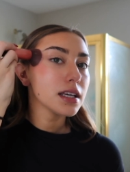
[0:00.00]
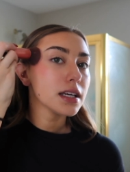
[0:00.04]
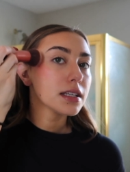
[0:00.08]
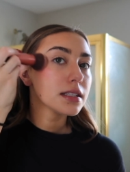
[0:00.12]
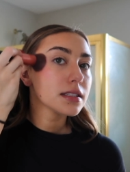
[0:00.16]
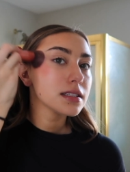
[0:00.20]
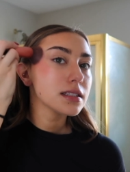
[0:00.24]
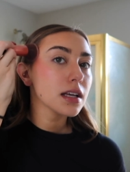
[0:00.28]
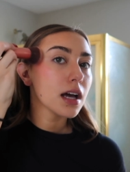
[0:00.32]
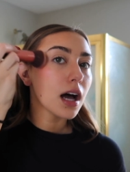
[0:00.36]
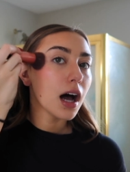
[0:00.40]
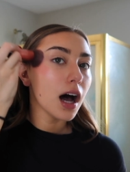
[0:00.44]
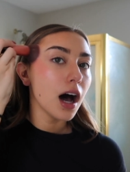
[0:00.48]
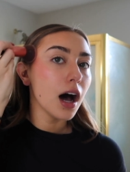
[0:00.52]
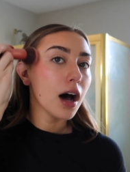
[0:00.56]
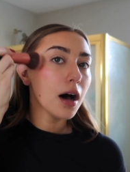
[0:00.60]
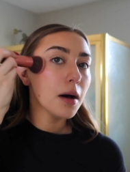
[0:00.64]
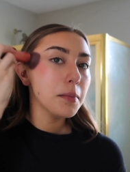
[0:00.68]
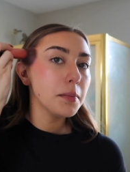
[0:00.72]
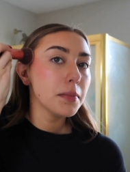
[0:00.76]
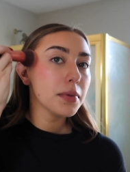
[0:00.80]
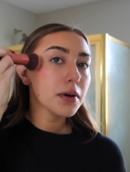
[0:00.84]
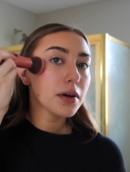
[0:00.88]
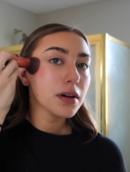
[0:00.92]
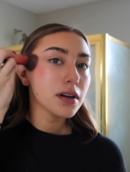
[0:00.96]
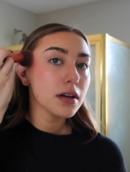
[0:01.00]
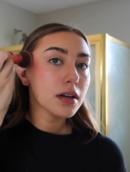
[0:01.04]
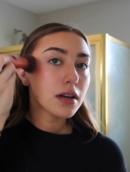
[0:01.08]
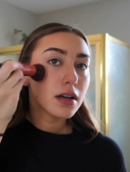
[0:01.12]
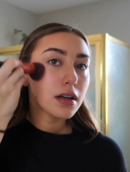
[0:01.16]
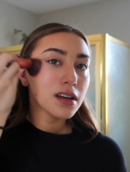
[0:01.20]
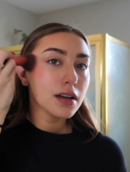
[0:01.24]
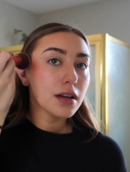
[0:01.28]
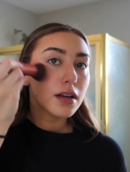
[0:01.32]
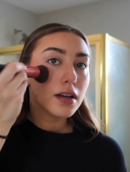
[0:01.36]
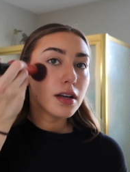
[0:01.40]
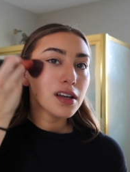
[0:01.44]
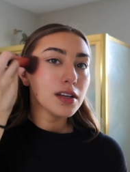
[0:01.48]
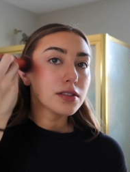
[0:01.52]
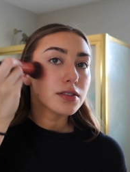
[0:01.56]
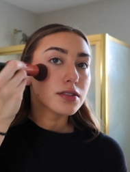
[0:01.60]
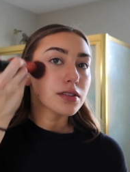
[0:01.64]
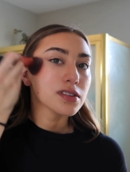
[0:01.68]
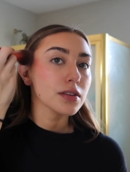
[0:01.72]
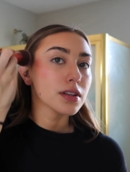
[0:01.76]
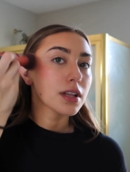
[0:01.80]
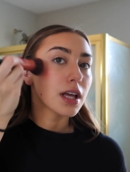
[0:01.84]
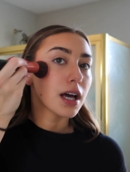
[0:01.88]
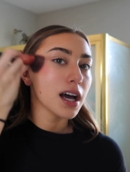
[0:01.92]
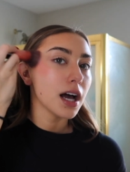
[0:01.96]
this up
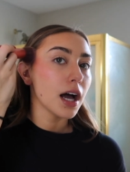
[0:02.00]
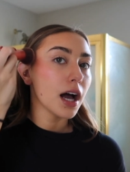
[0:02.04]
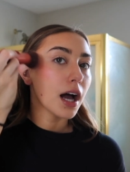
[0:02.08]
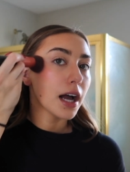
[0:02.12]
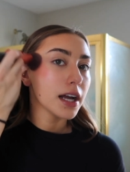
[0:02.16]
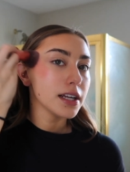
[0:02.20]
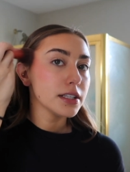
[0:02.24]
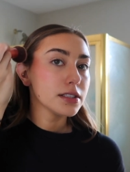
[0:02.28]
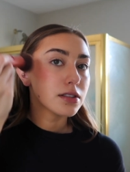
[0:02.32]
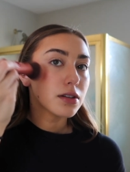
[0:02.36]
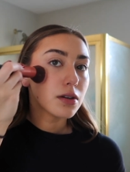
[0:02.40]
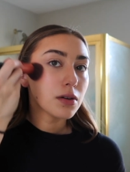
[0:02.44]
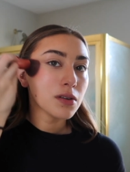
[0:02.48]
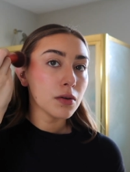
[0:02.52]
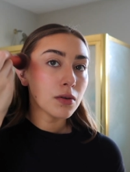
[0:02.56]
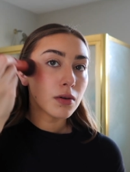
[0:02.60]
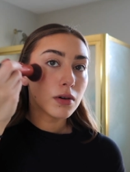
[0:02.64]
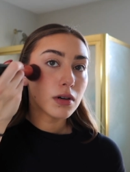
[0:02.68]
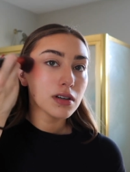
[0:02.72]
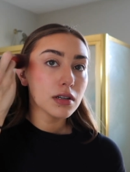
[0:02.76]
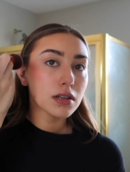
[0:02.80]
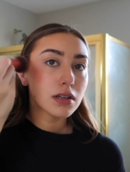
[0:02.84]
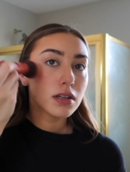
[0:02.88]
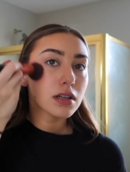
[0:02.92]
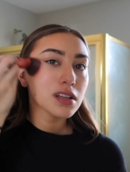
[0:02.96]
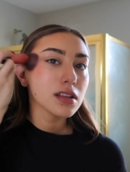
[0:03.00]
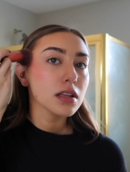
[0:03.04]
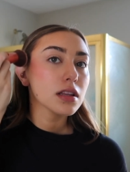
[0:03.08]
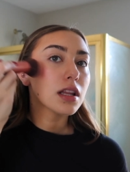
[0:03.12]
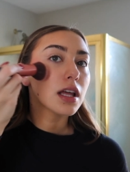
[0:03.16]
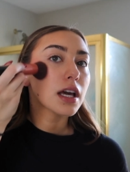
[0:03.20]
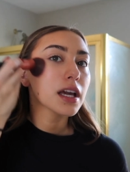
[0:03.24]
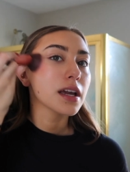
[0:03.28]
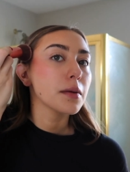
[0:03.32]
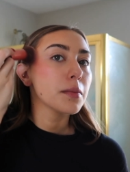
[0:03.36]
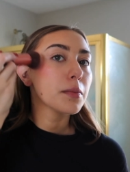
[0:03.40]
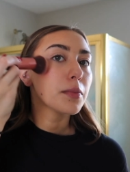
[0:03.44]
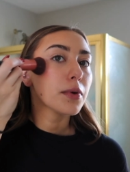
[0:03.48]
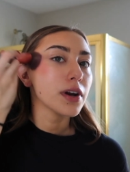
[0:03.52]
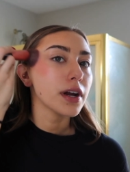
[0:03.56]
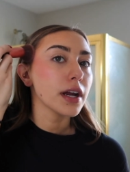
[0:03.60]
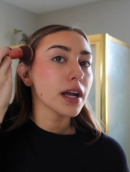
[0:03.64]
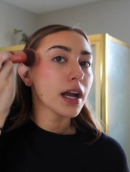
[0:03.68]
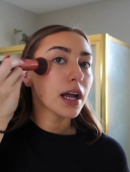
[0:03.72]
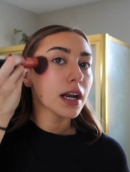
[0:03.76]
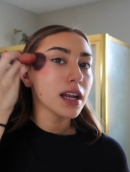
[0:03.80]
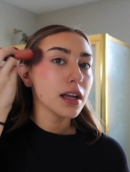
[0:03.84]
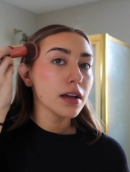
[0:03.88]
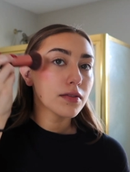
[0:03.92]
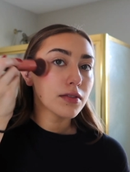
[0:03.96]
so that I don't like
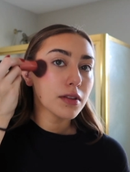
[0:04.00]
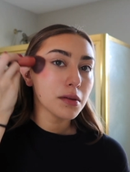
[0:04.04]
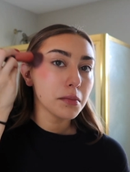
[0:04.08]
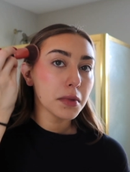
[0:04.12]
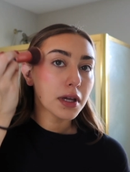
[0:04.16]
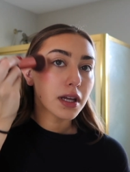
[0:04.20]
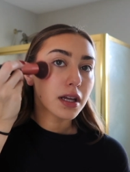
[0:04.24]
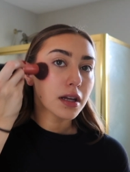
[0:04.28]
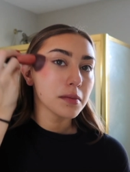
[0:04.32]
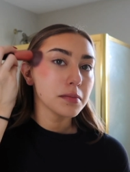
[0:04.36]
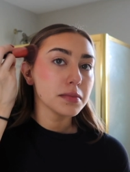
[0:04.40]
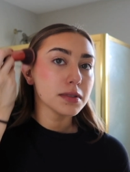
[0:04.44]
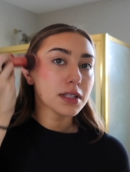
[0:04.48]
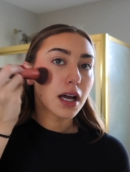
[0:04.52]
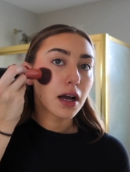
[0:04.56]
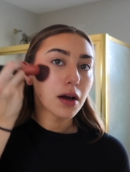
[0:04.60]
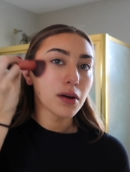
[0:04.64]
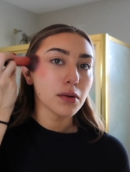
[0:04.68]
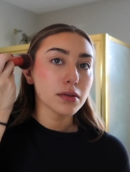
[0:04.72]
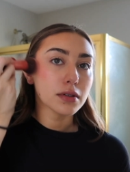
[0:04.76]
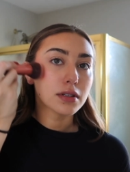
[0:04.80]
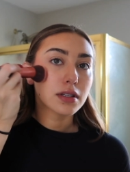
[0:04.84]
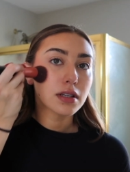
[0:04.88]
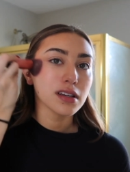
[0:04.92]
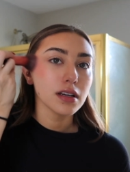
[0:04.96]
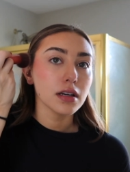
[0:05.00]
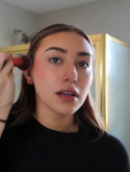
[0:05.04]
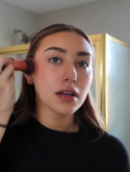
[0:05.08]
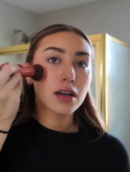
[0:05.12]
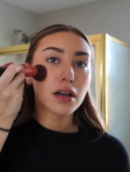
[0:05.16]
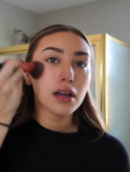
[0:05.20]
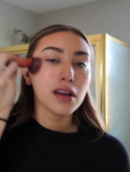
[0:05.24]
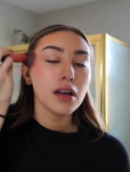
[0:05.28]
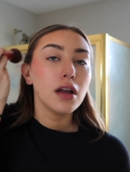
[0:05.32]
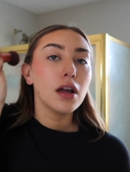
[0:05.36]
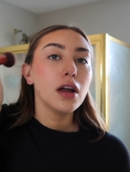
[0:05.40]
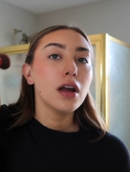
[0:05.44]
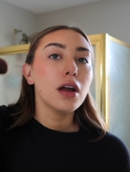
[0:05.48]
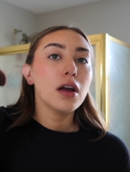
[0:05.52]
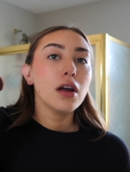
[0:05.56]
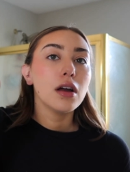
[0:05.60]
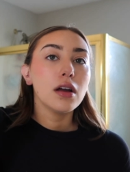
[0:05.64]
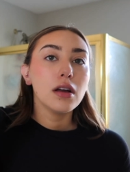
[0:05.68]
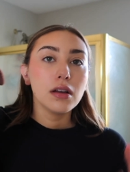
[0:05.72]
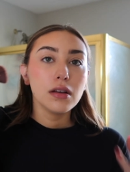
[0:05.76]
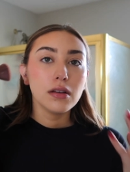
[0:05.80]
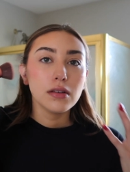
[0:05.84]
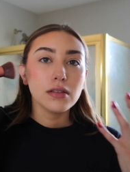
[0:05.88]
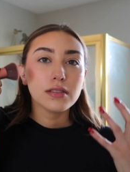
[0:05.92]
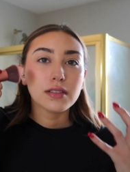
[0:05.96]
bring any of the makeup down to
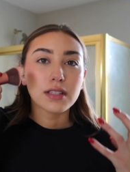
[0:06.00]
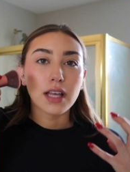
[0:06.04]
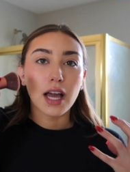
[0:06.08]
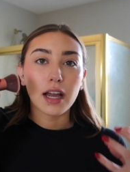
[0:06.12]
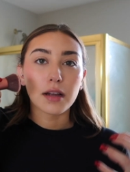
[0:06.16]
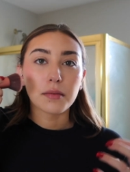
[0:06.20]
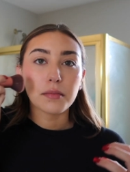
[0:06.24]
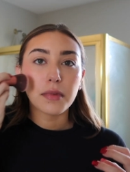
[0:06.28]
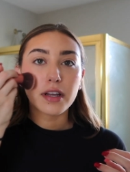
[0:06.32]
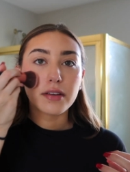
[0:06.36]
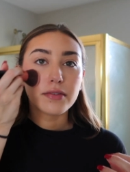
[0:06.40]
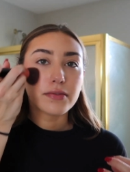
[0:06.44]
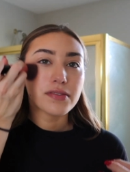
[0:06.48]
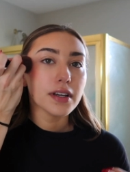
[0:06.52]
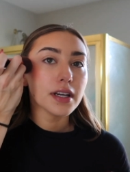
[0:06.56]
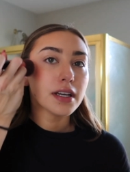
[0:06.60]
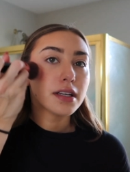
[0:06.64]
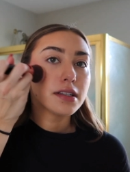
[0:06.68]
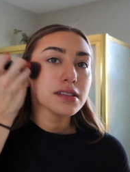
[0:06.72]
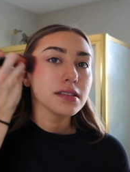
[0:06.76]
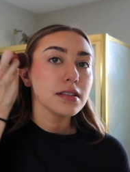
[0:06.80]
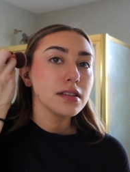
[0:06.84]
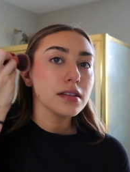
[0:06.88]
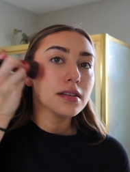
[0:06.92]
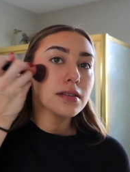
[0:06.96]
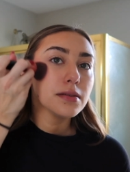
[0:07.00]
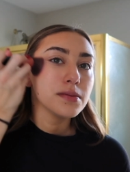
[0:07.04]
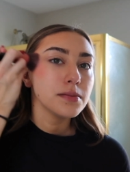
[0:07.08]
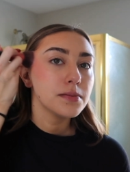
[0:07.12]
sag my face.